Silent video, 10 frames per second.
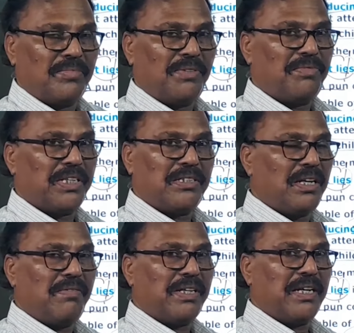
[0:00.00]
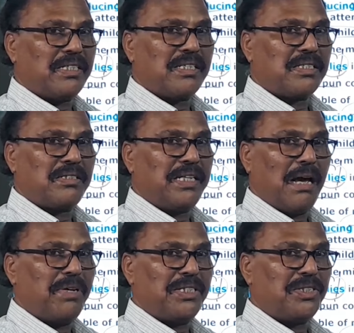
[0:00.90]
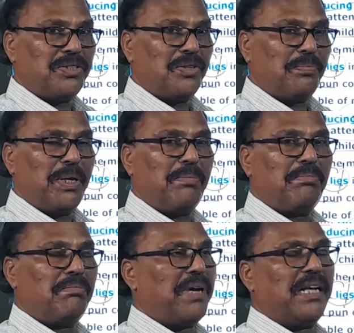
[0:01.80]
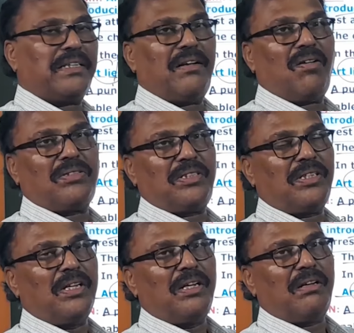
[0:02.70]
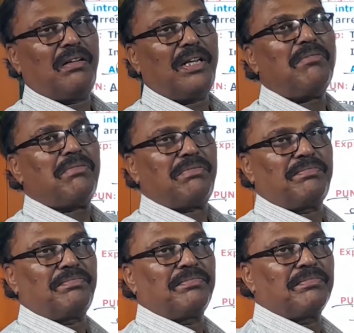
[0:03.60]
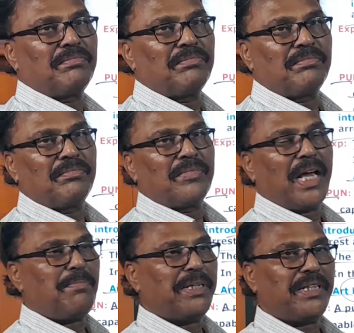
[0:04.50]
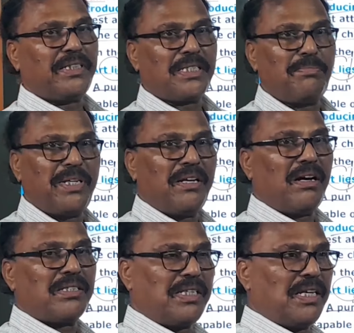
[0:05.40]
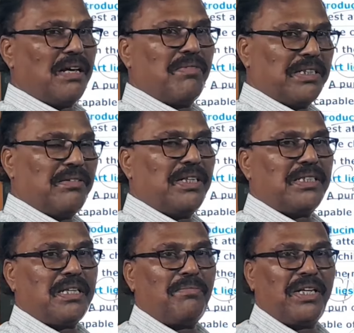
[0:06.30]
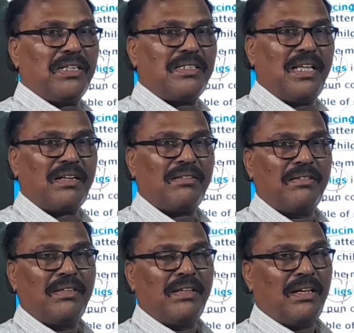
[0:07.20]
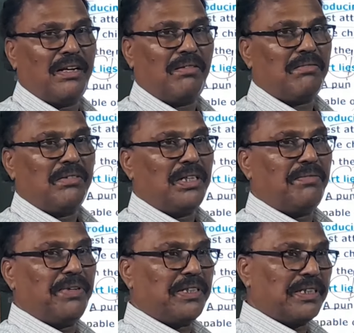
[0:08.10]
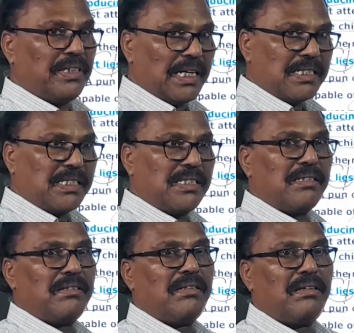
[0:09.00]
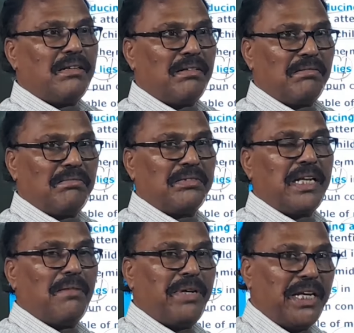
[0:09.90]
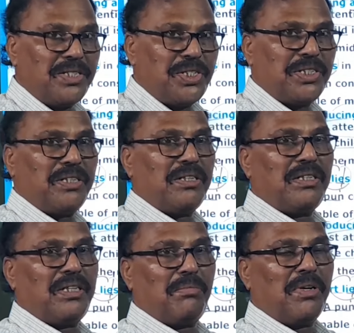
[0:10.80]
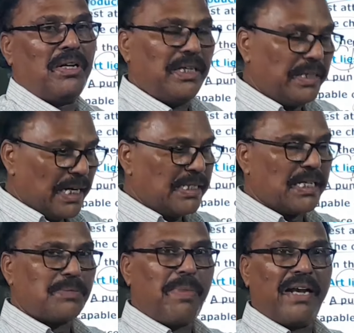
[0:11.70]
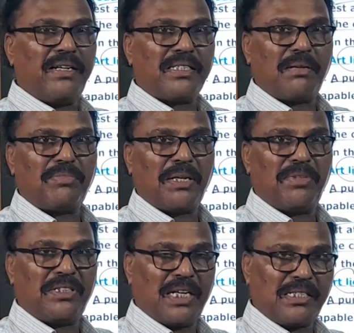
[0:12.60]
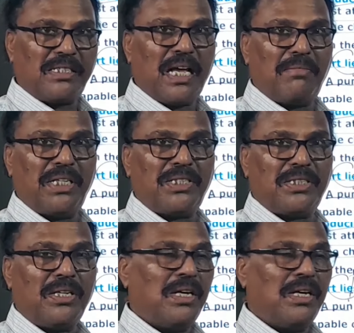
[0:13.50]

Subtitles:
If that liver gets damaged, you know, man cannot live. Hepatitis B or C or whatever it is, something is there. You know, if it gets damaged in them, it gets expanded sometime, it gets damaged.